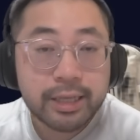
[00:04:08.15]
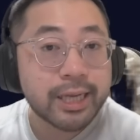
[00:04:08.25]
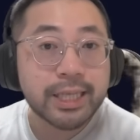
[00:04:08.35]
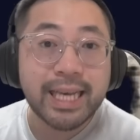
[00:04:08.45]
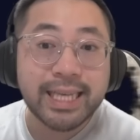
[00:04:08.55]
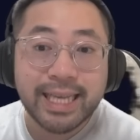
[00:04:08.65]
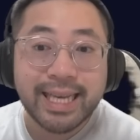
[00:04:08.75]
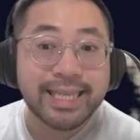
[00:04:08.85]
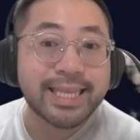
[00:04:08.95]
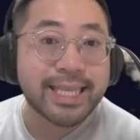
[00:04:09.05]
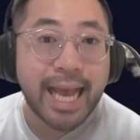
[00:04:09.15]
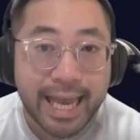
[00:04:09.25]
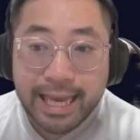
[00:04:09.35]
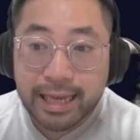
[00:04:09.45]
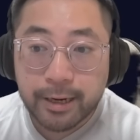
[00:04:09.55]
This is
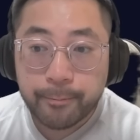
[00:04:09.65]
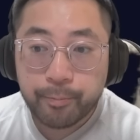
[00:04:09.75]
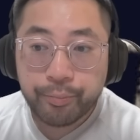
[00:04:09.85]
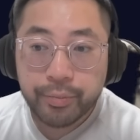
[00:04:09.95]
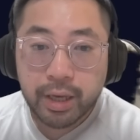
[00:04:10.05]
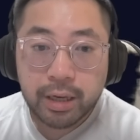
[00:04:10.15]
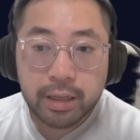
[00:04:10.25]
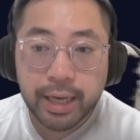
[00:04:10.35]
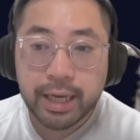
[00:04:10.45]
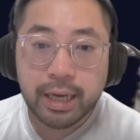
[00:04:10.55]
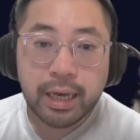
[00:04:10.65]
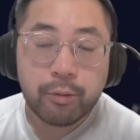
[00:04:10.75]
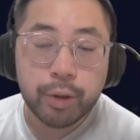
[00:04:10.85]
insane. Like,